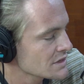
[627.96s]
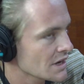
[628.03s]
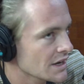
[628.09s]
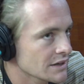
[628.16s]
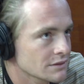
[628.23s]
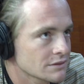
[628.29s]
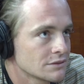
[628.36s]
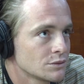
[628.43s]
like
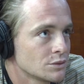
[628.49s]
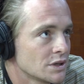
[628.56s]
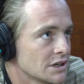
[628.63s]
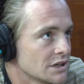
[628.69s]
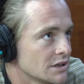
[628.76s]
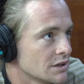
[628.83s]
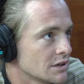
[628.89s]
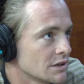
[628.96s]

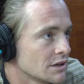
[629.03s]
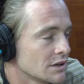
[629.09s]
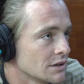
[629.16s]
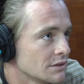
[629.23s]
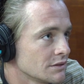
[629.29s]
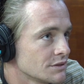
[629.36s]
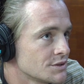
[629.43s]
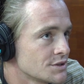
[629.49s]

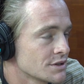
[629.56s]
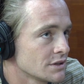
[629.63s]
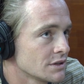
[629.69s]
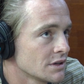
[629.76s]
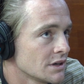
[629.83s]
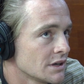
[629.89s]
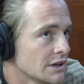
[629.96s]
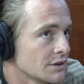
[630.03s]

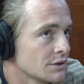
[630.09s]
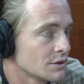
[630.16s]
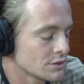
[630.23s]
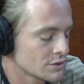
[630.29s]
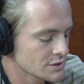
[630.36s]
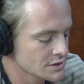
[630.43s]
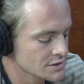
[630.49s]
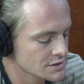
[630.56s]
July,
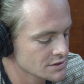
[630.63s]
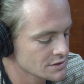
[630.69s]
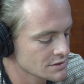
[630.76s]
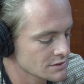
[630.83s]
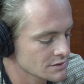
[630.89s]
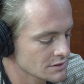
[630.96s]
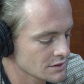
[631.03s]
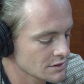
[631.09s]
August.
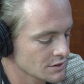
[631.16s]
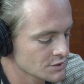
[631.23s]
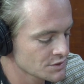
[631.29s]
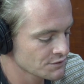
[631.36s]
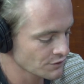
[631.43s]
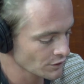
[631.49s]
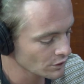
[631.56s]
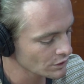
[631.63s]
It was
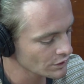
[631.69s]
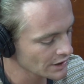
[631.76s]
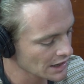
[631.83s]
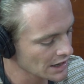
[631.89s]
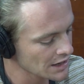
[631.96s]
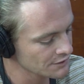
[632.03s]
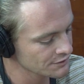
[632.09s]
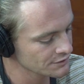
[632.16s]

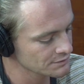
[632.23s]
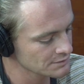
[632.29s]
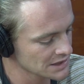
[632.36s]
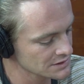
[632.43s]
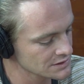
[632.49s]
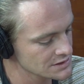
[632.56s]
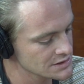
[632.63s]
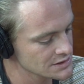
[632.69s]
4.5
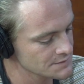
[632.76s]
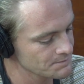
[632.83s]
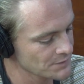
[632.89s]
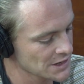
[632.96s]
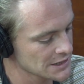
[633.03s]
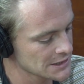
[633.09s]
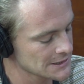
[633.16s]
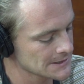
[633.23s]
months.
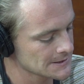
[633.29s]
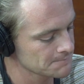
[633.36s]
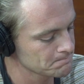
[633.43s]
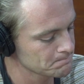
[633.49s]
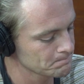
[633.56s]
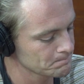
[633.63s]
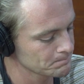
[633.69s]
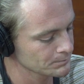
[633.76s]

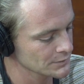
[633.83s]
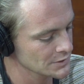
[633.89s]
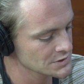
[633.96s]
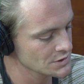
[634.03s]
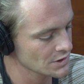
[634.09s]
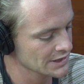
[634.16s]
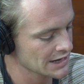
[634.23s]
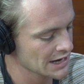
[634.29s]
So
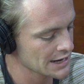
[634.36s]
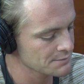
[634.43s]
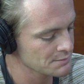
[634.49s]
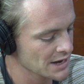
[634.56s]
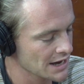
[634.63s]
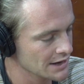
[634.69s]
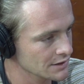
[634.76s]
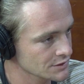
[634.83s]
I came
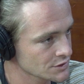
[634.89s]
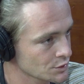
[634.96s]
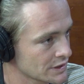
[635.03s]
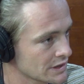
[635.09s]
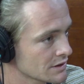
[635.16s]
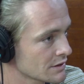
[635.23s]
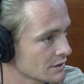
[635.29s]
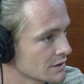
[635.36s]
back
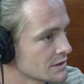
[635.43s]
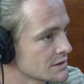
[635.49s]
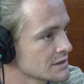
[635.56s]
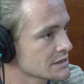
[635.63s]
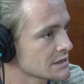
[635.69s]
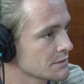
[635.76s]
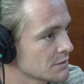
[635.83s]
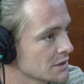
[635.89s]
23rd of
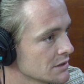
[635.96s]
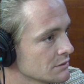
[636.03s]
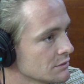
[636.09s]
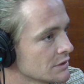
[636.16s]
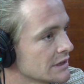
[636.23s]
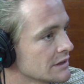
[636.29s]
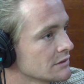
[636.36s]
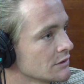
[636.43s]
December,
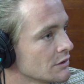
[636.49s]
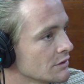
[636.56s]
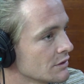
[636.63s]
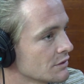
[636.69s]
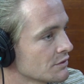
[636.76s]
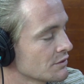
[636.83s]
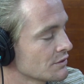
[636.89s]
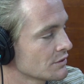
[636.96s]
went on the
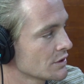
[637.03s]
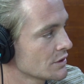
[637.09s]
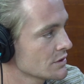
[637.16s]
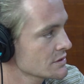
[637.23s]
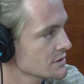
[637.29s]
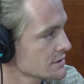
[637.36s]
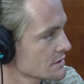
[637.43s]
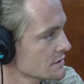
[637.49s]

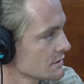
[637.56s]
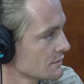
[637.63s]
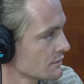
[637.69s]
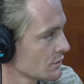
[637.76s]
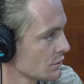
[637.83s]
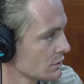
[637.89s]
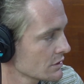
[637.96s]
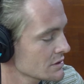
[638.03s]
1st of
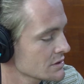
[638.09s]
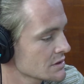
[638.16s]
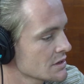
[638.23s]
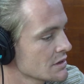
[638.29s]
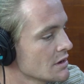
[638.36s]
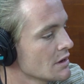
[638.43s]
August.